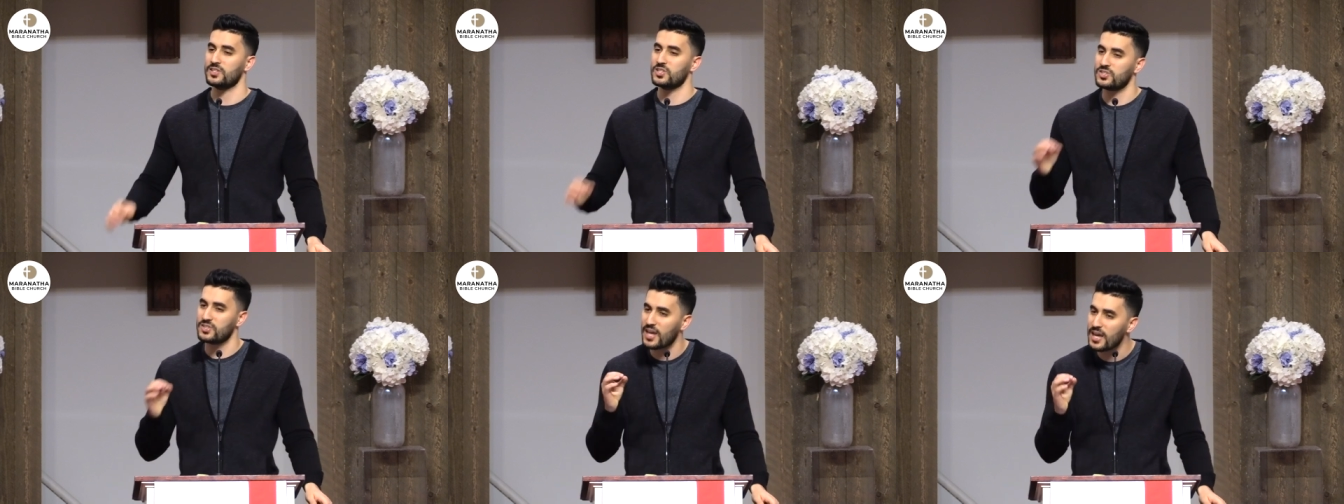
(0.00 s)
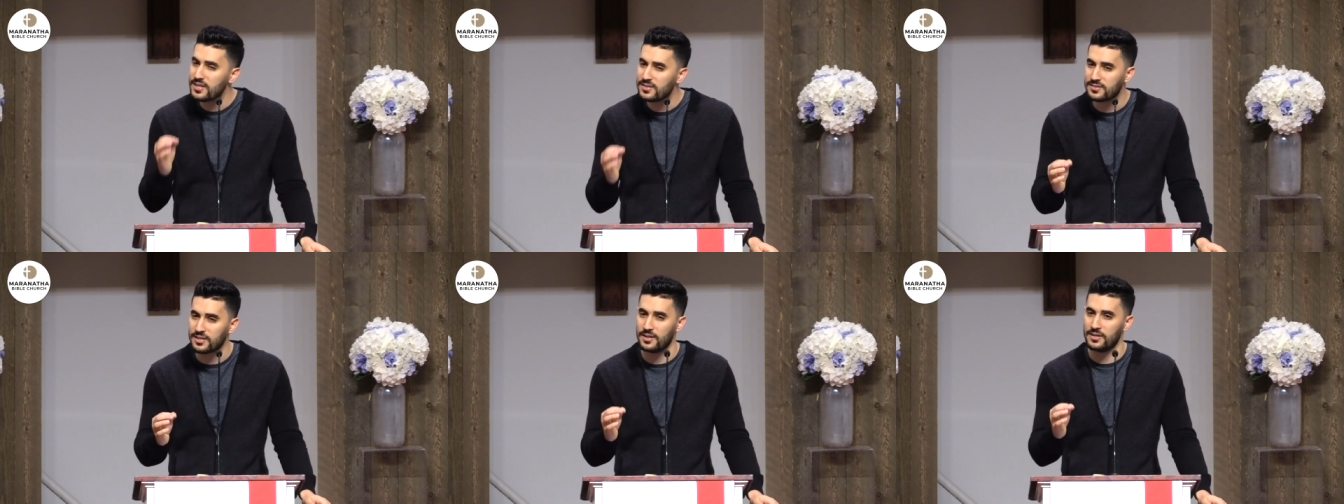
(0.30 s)

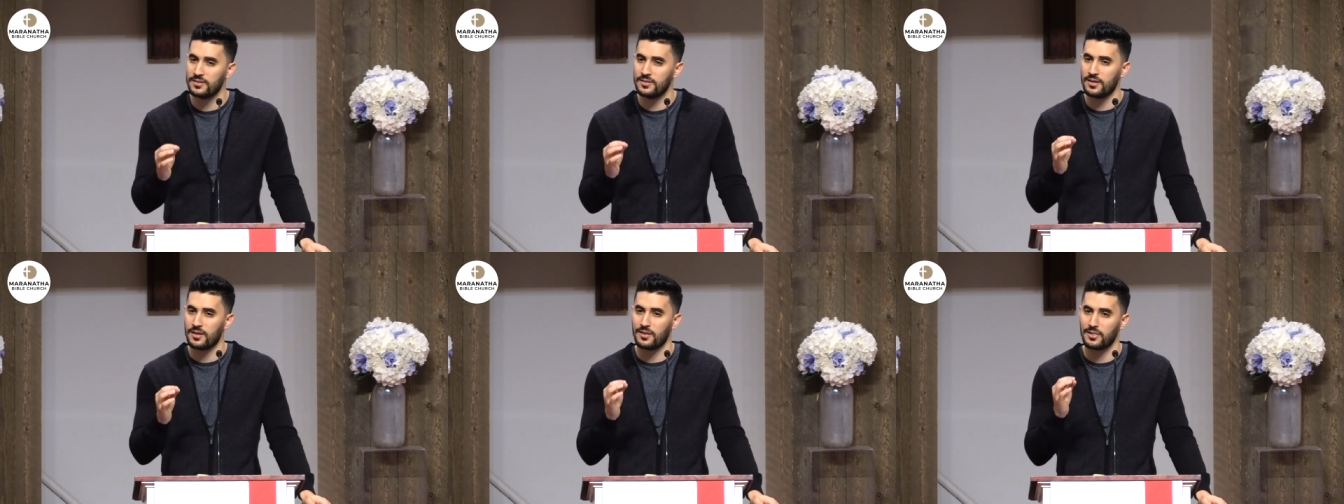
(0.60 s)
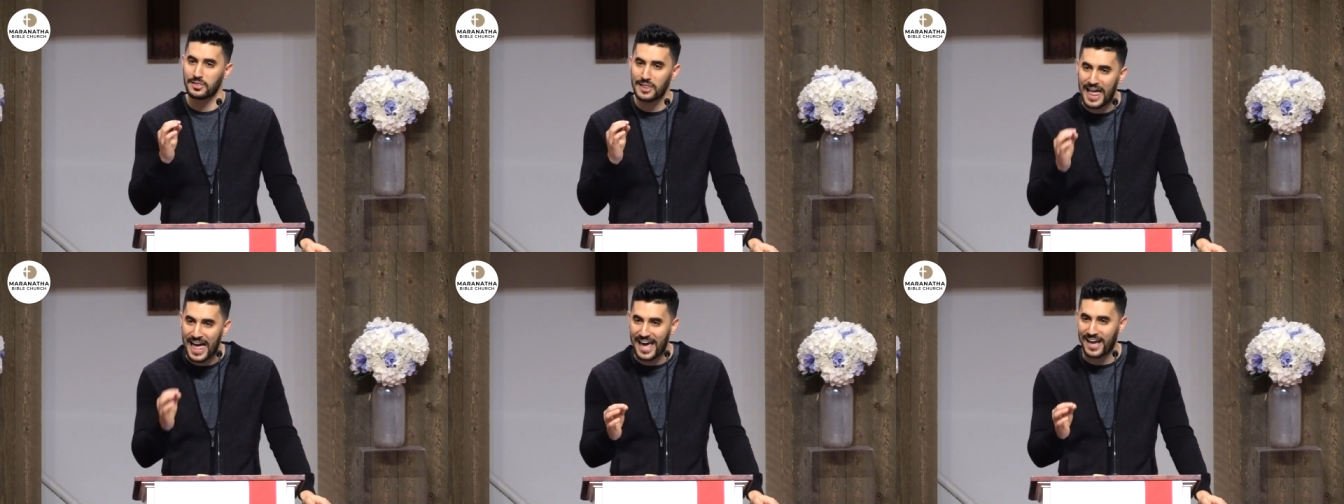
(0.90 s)
Satan
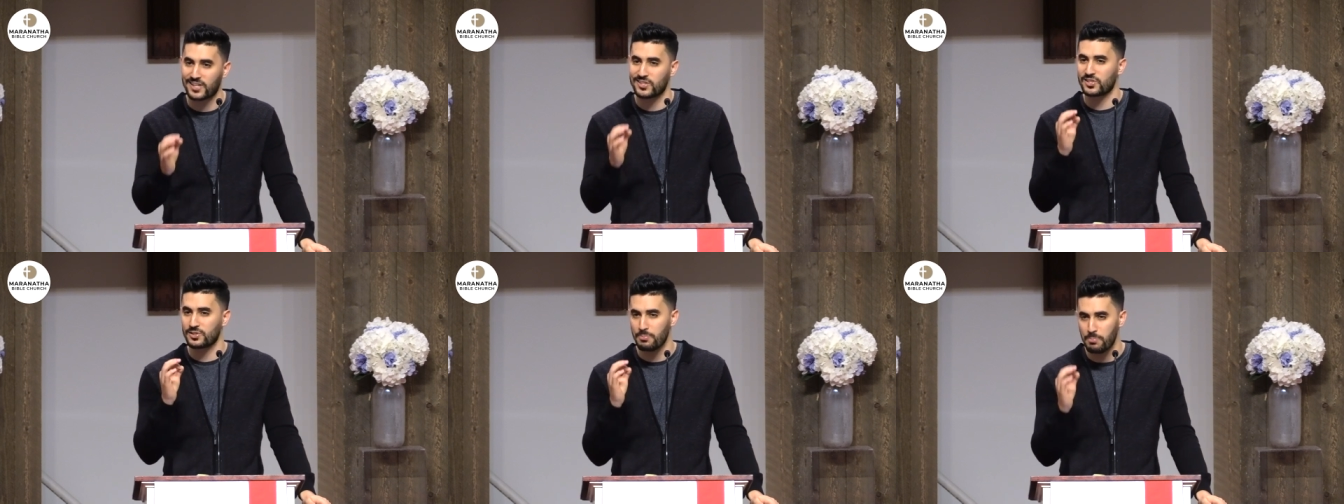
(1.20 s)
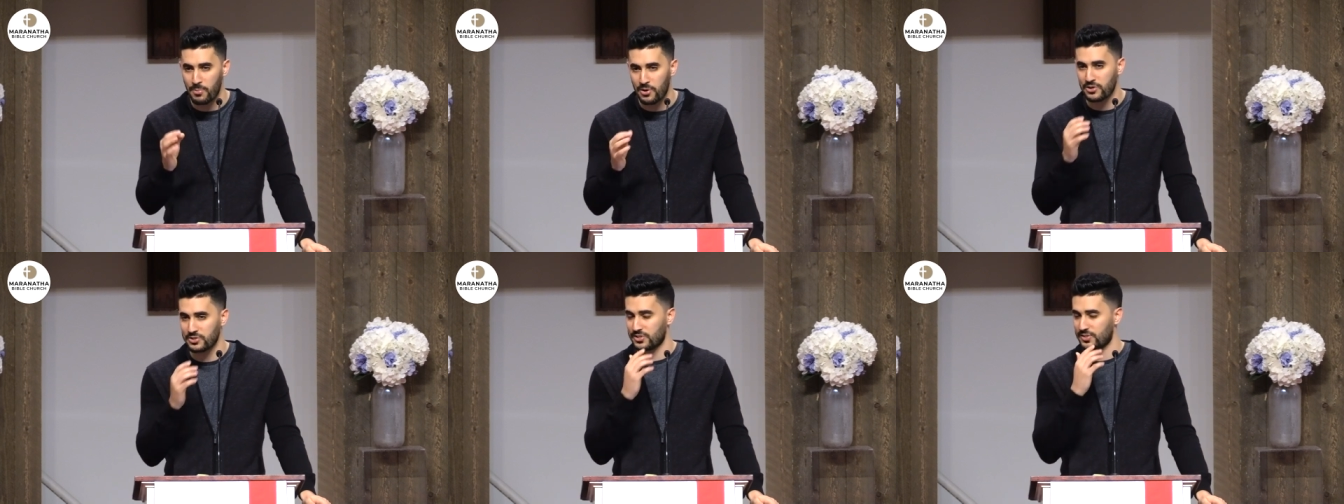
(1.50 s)
lacks
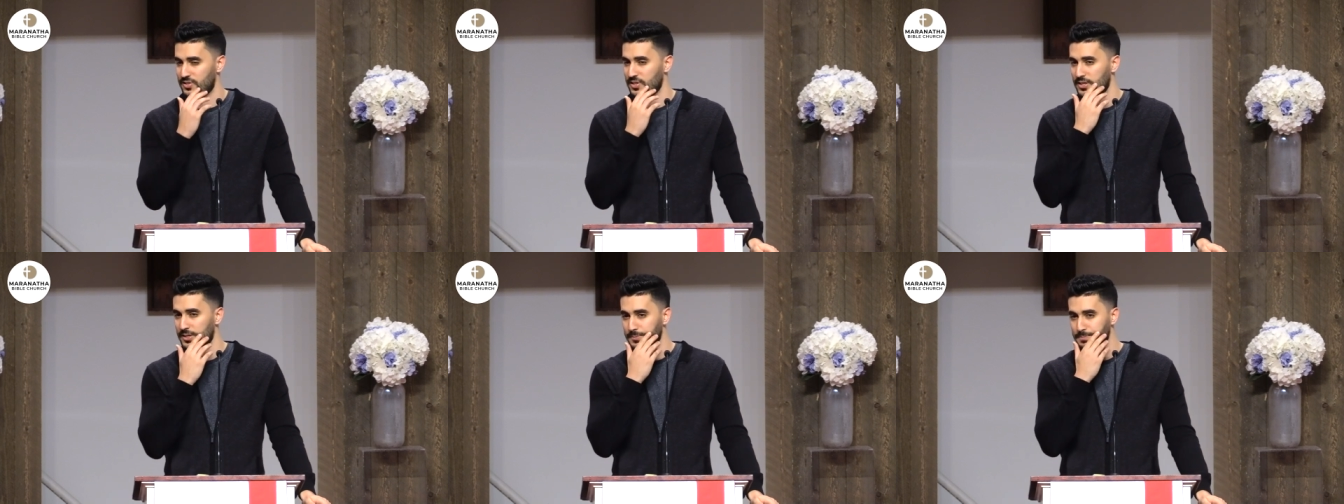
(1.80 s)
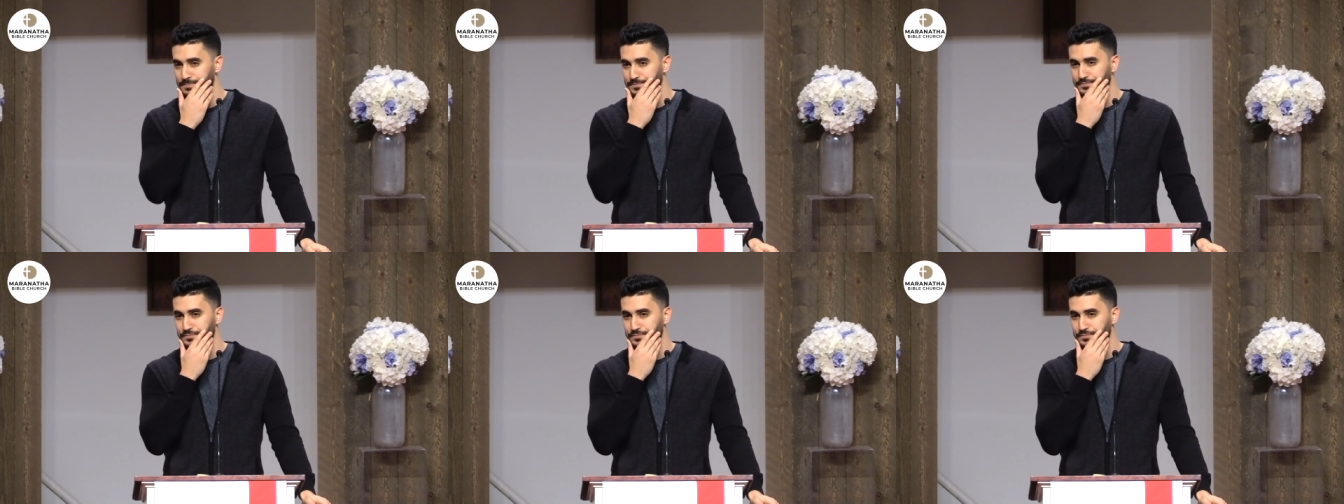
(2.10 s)
mercy.